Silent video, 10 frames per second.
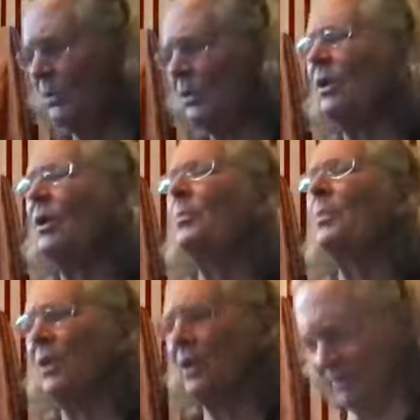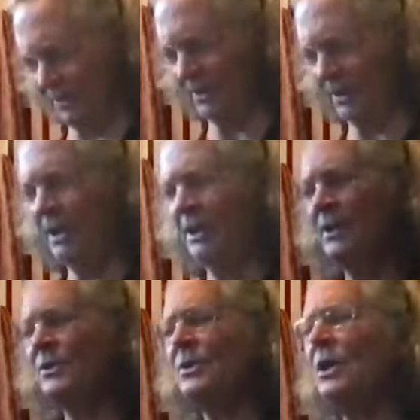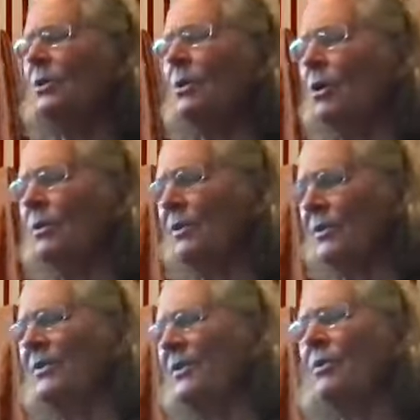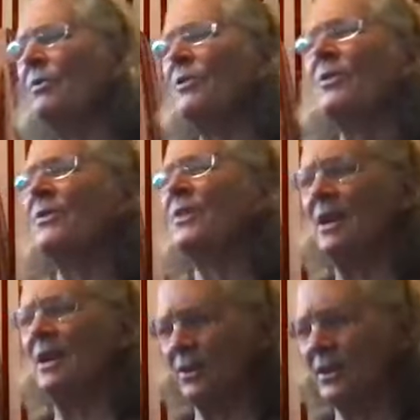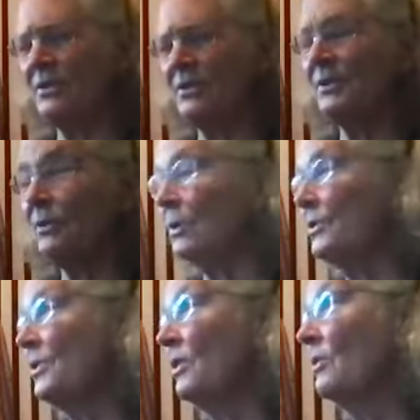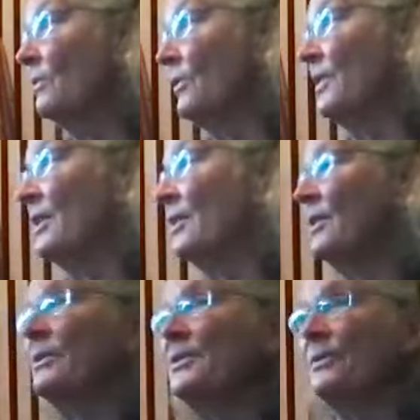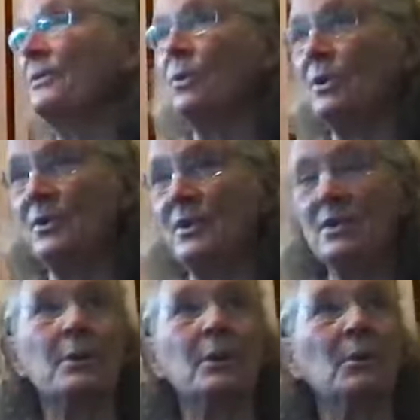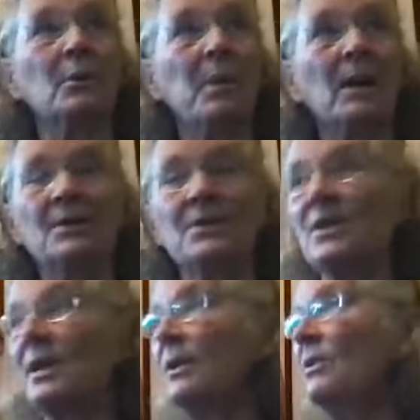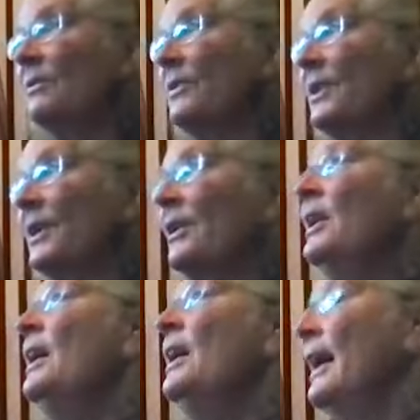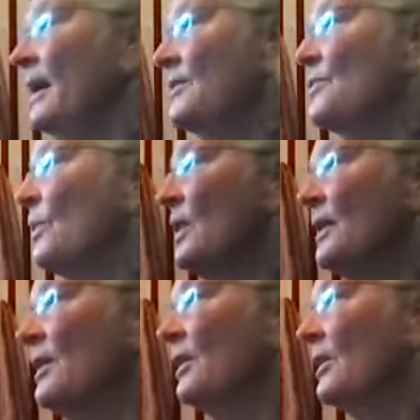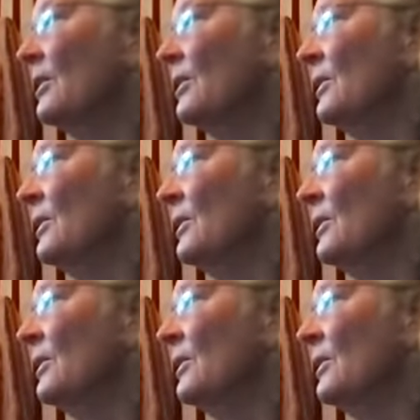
We're all part of it. There's no over there. There is, of course, over there. There is, of course, Israel and Palestine over there, and it's right here.